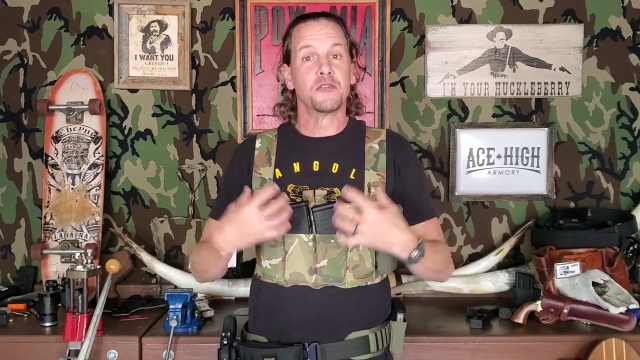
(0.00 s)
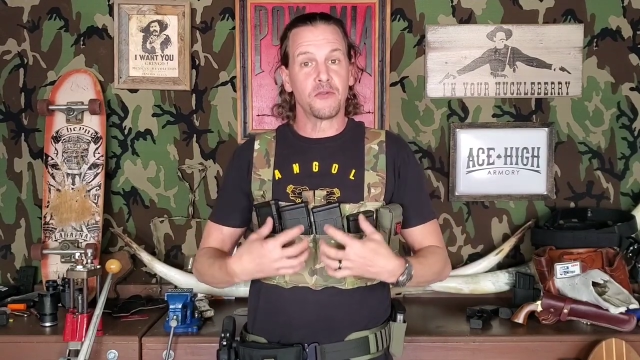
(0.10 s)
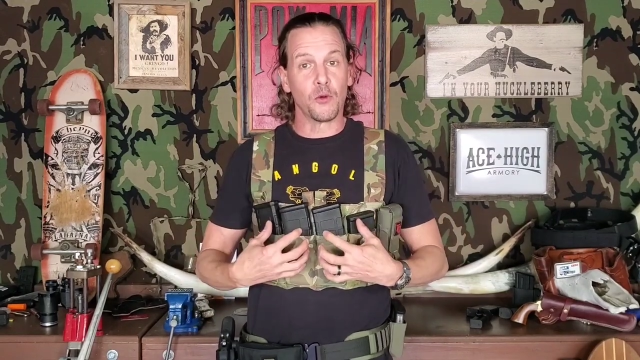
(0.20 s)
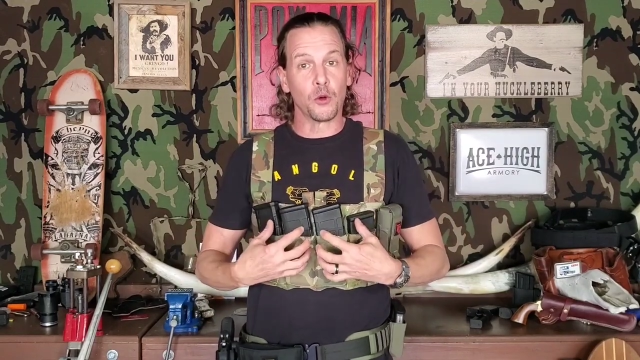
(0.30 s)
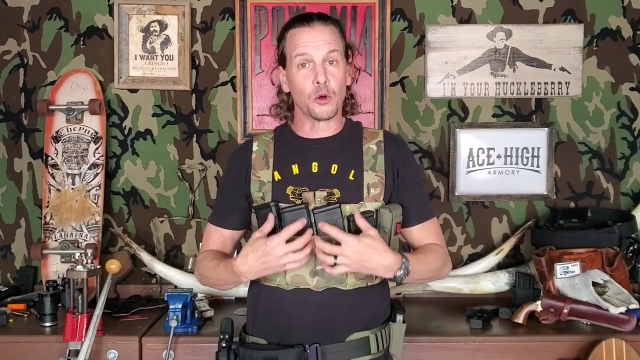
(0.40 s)

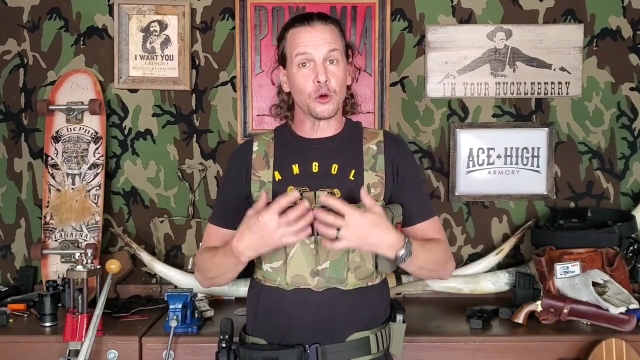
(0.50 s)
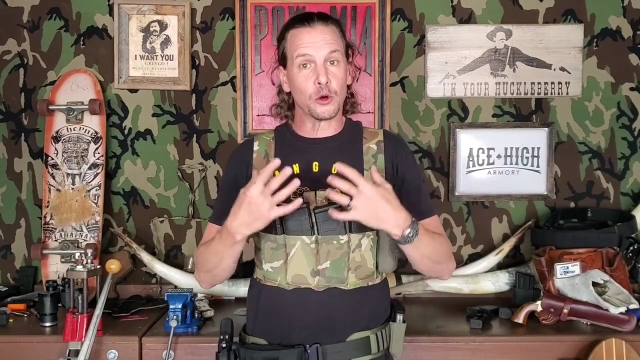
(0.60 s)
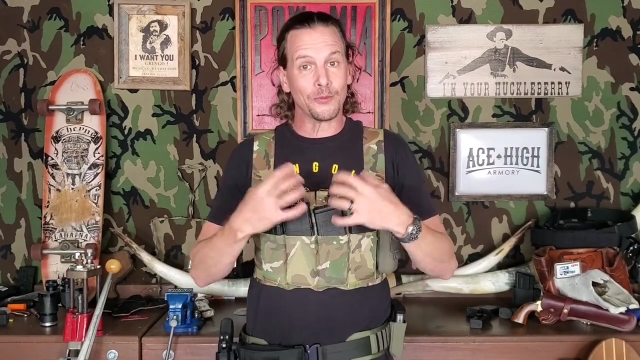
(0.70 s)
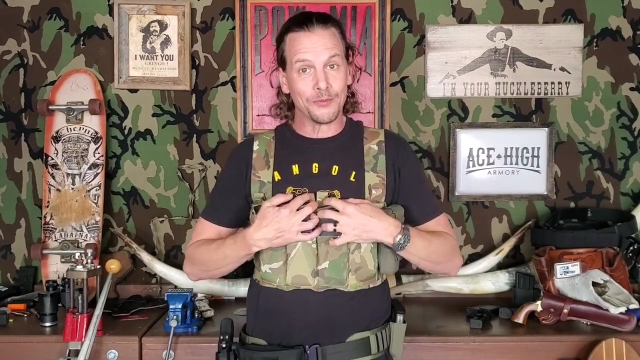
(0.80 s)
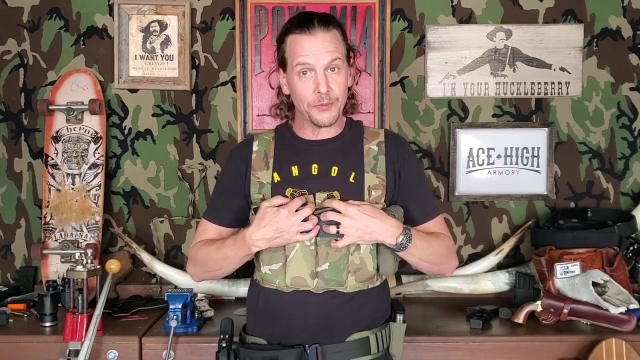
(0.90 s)

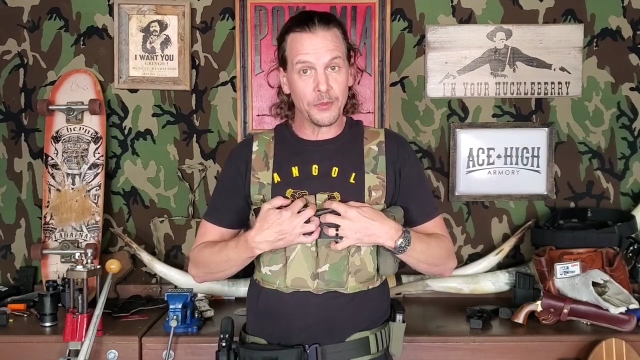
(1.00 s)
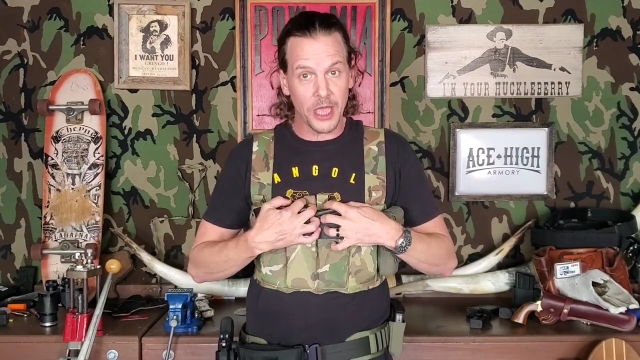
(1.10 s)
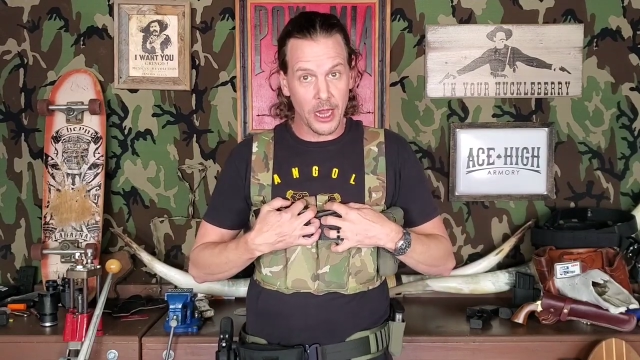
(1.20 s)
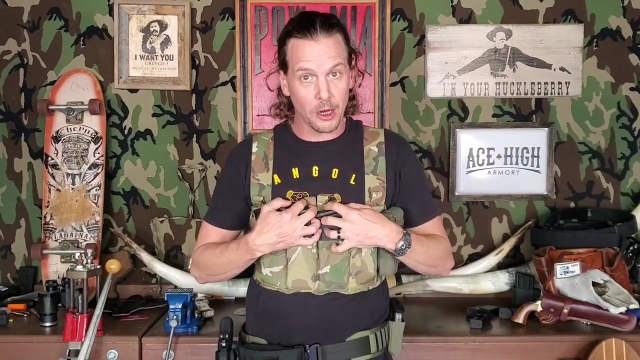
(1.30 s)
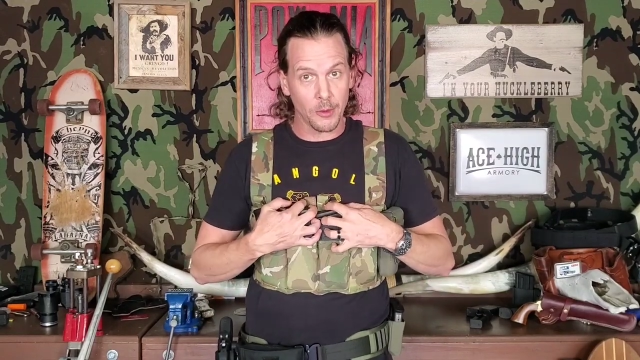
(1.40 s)
for
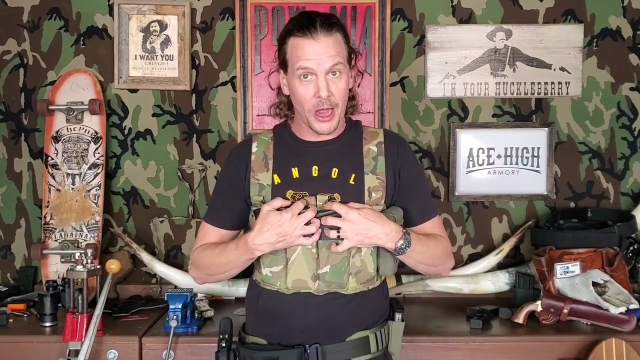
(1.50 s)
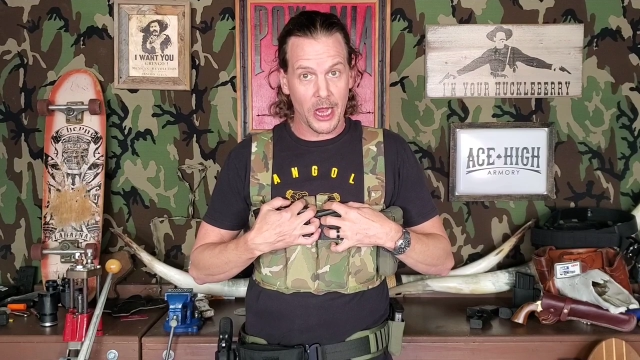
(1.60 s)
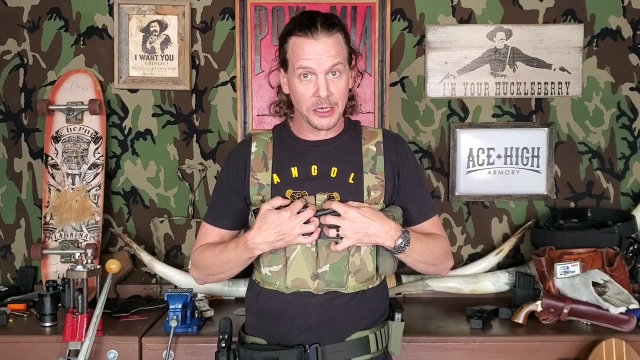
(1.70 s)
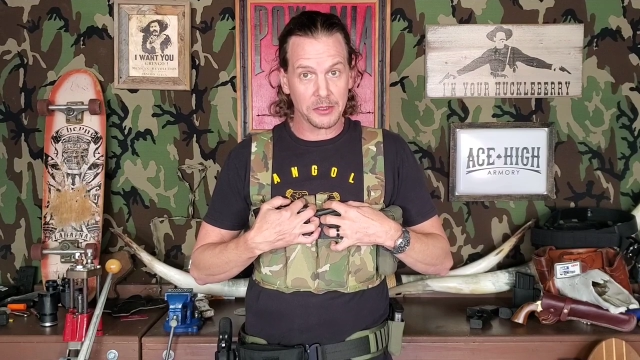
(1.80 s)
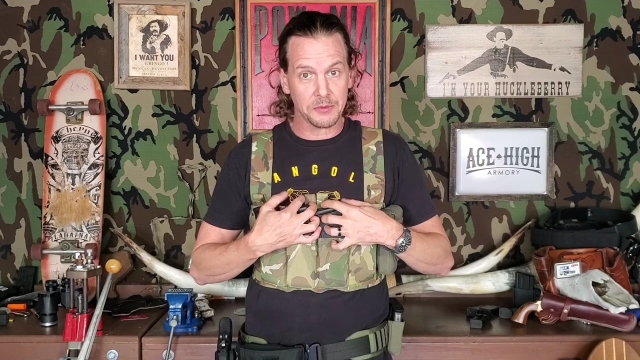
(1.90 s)
the AR
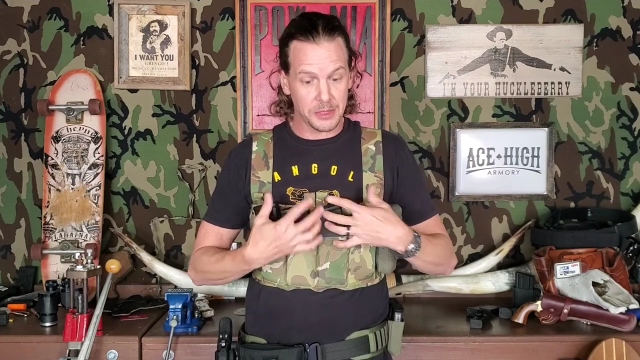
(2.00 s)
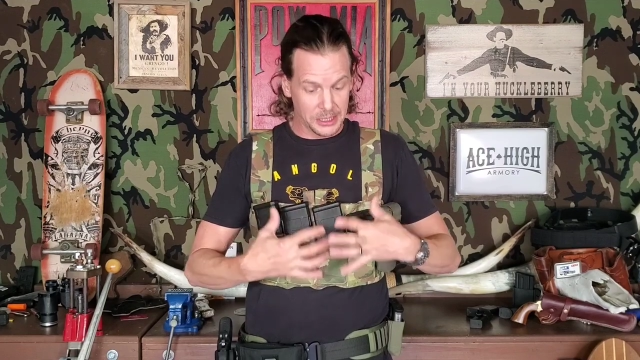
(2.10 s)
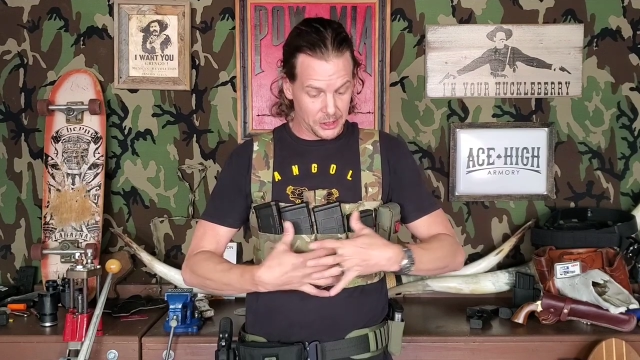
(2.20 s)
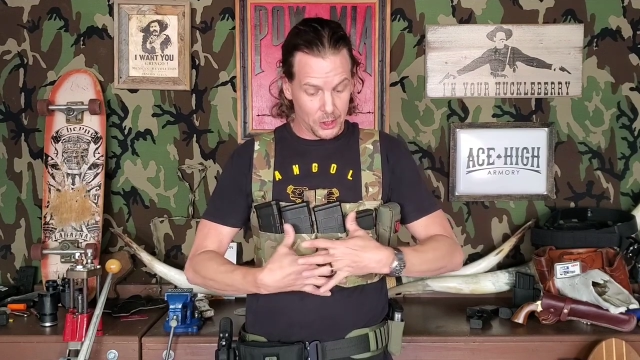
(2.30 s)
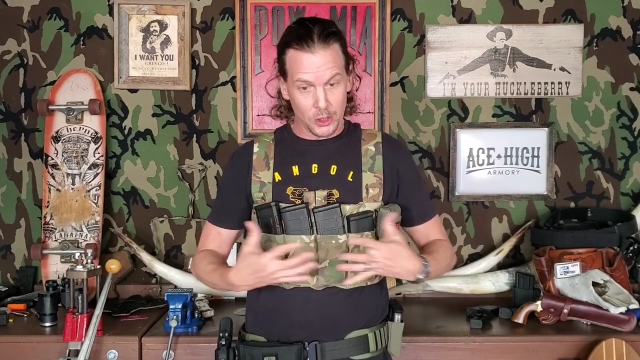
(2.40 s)
mags.
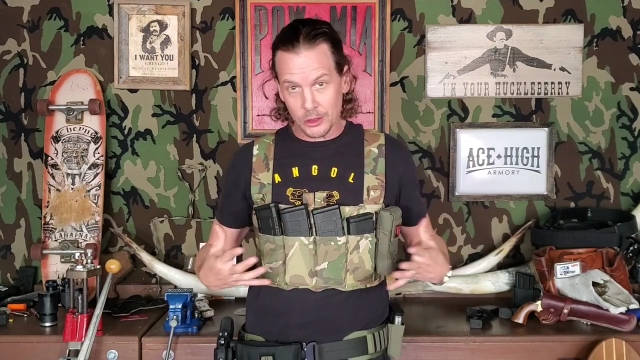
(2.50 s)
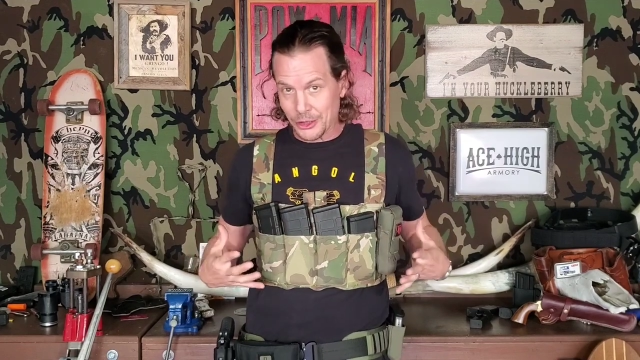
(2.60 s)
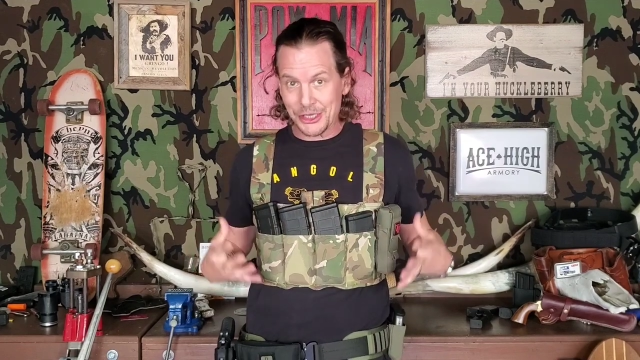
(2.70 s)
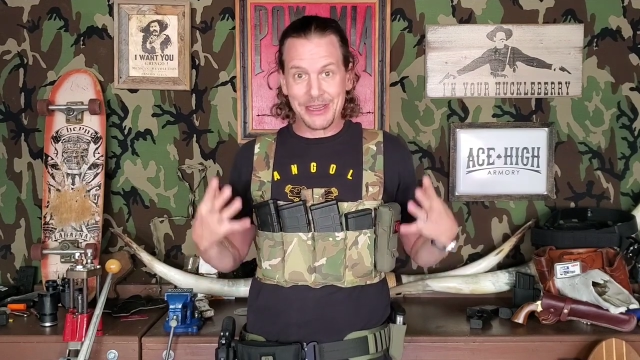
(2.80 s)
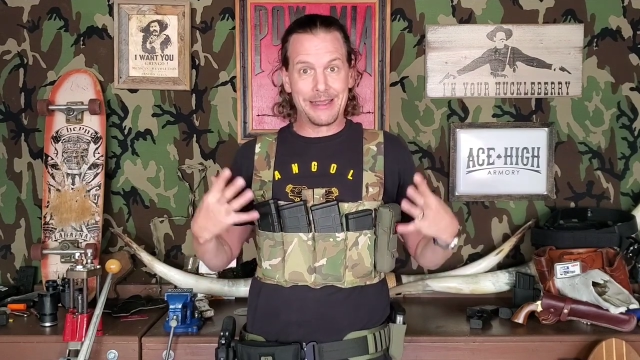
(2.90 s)
It's
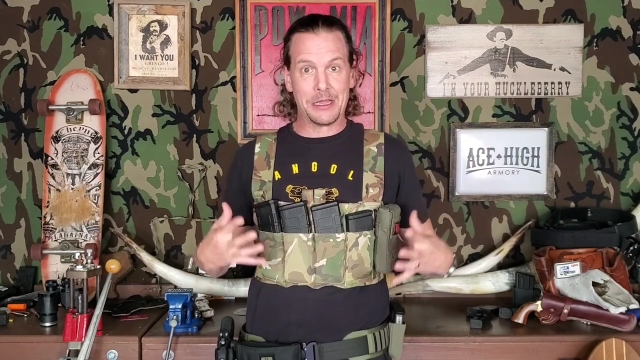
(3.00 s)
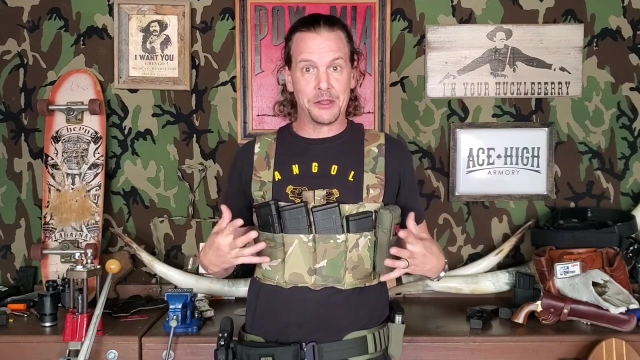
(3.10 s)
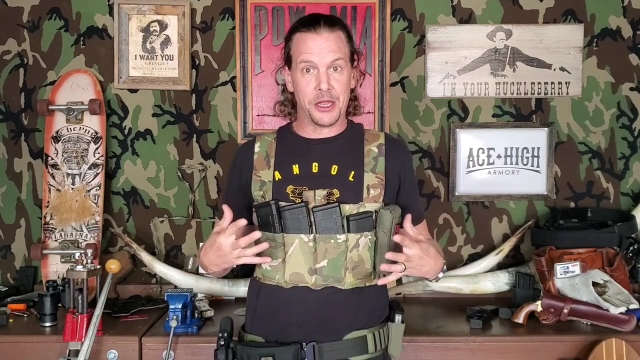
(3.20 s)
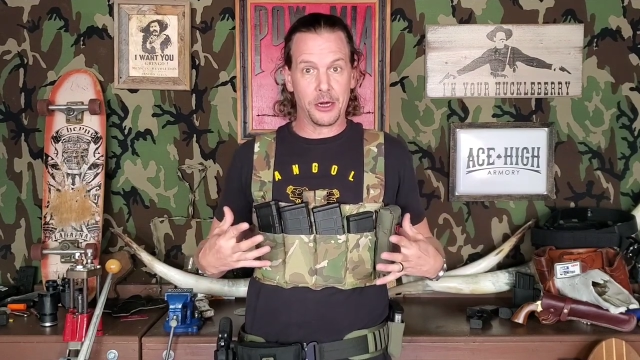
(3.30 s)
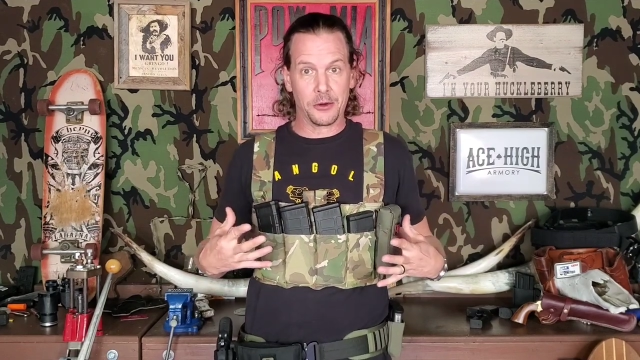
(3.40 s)
all just
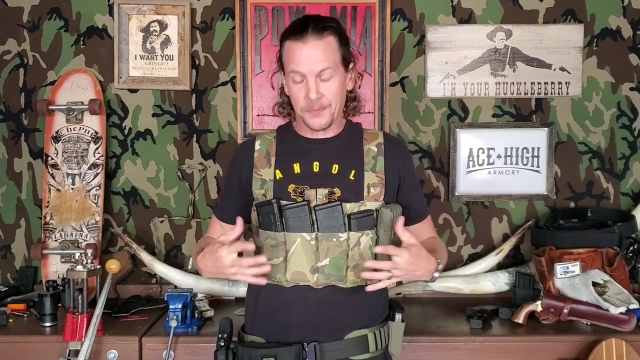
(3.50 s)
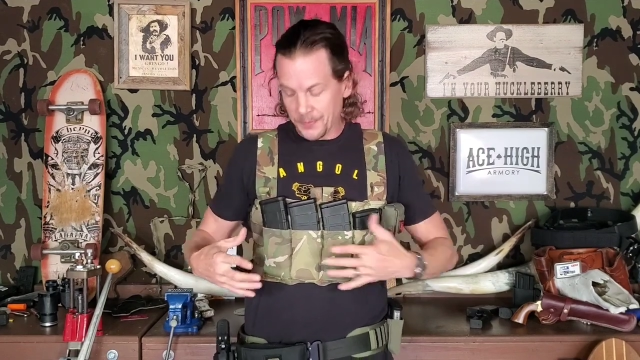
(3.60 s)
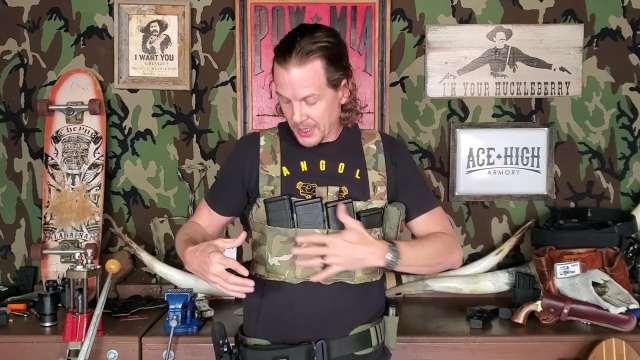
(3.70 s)
in there.